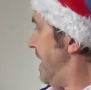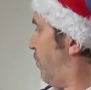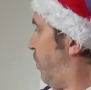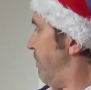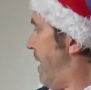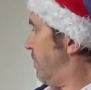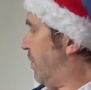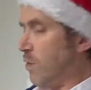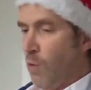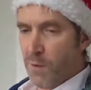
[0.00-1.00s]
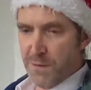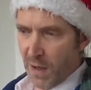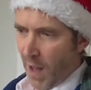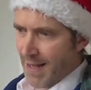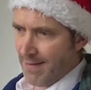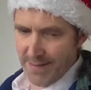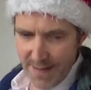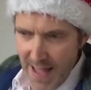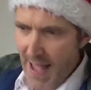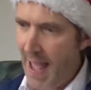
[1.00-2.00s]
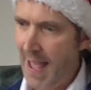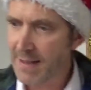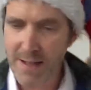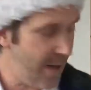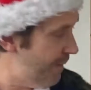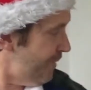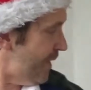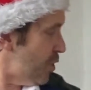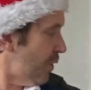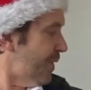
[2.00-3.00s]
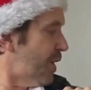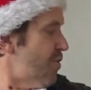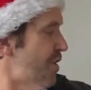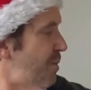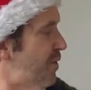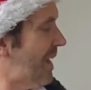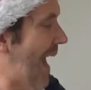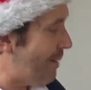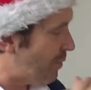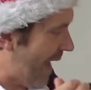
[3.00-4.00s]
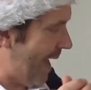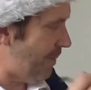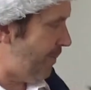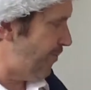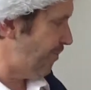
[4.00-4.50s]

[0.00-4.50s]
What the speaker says: swing round to the Door of Delights and finish off the Christmas countdown.